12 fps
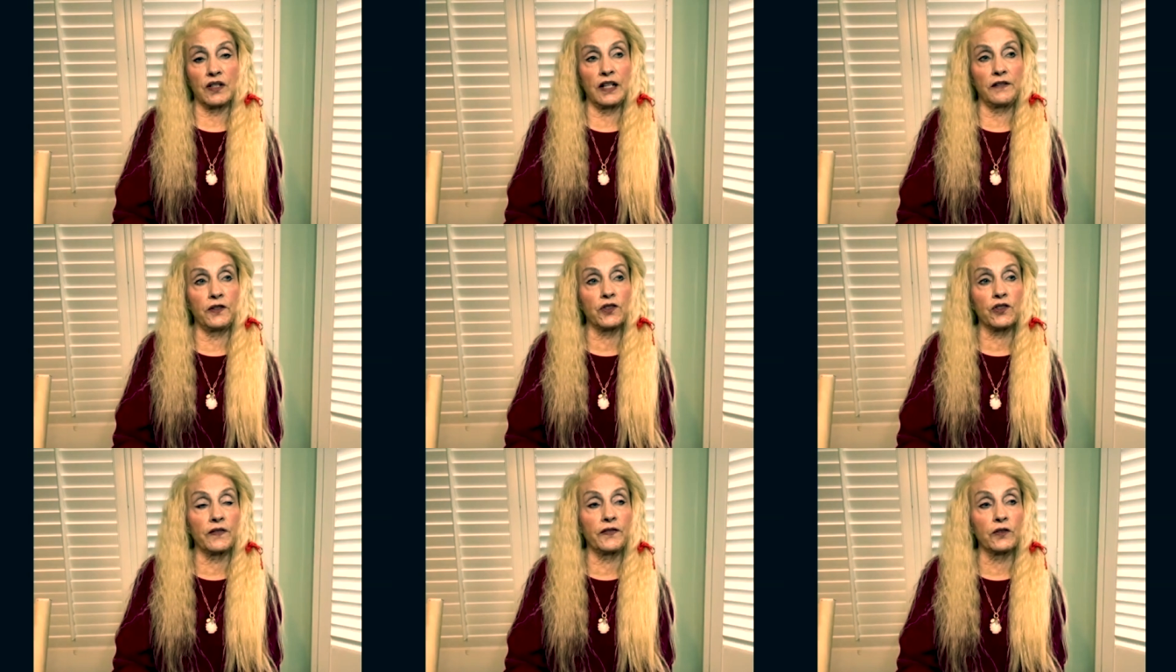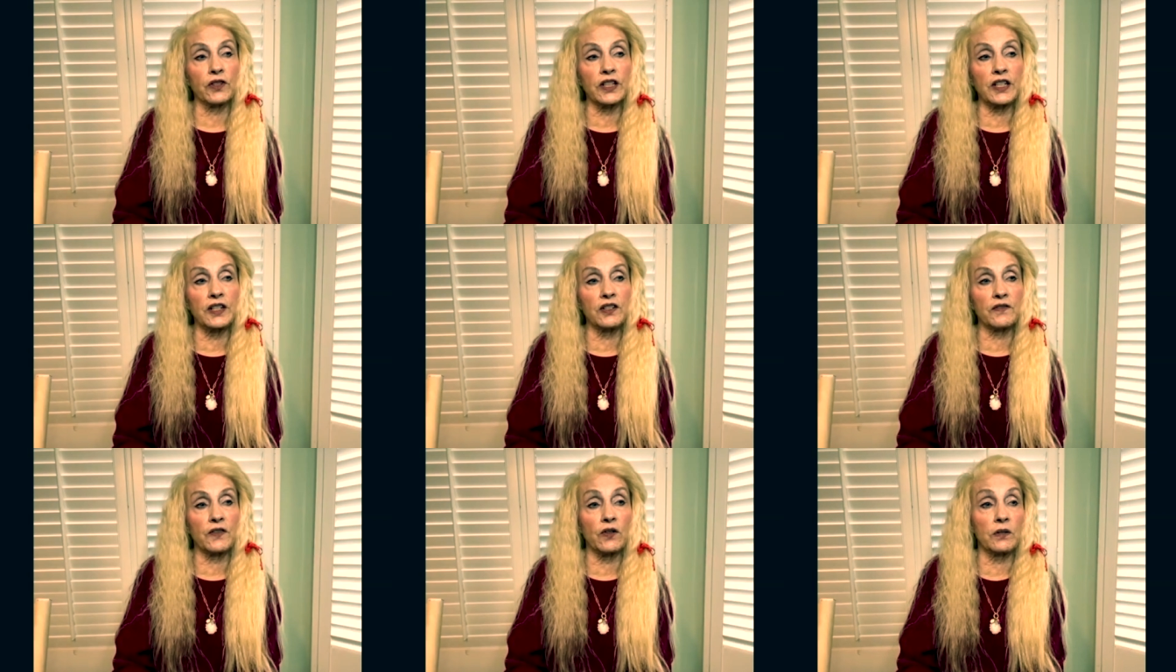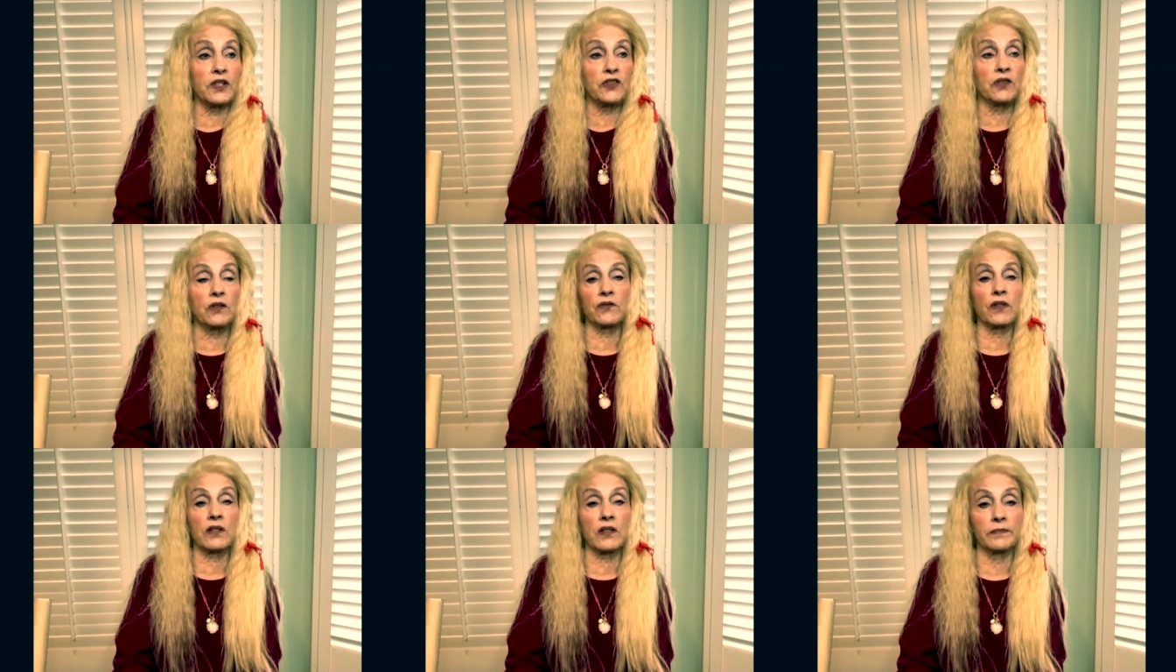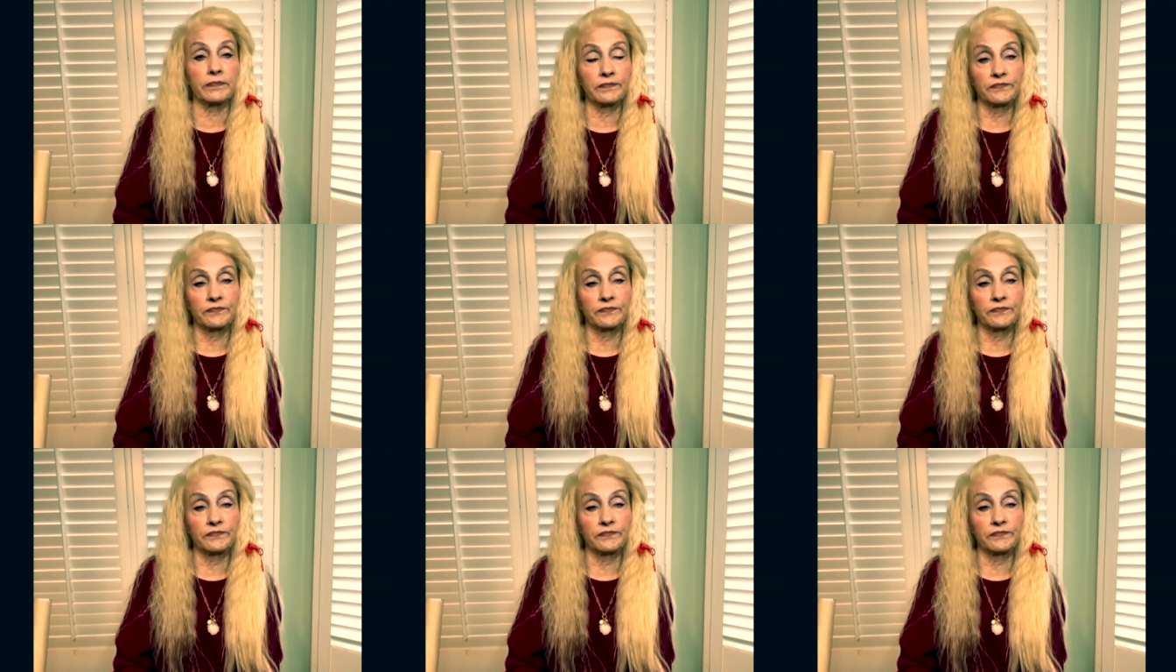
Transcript: And if you're if you're looking in his phone, it means you don't trust him.